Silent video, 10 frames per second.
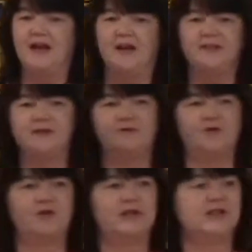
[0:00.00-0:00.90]
And then a
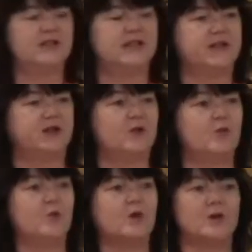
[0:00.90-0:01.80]
few years later,
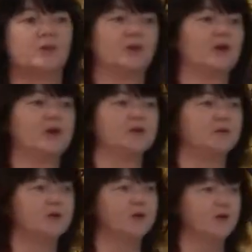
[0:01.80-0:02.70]
war broke out
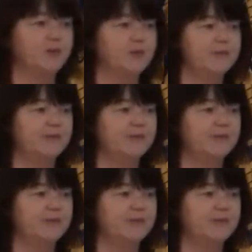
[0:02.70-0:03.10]
over Europe,